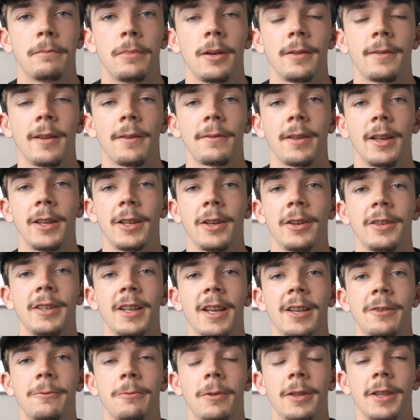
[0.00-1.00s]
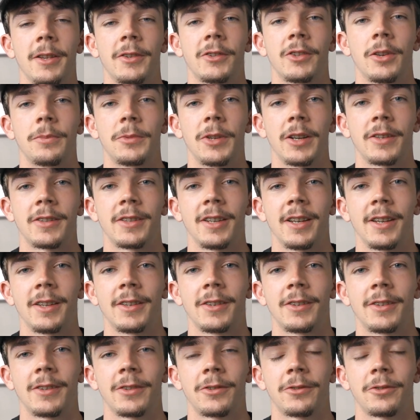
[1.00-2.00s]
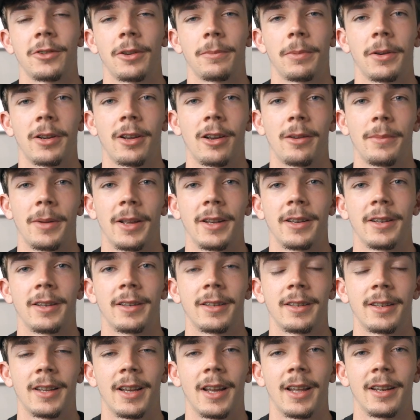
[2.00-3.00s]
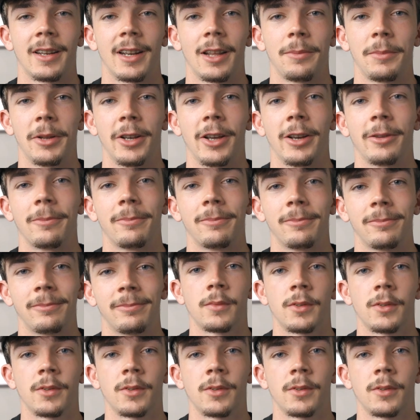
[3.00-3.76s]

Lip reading: But if you have any ideas what this subject is, drop a comment and let me know.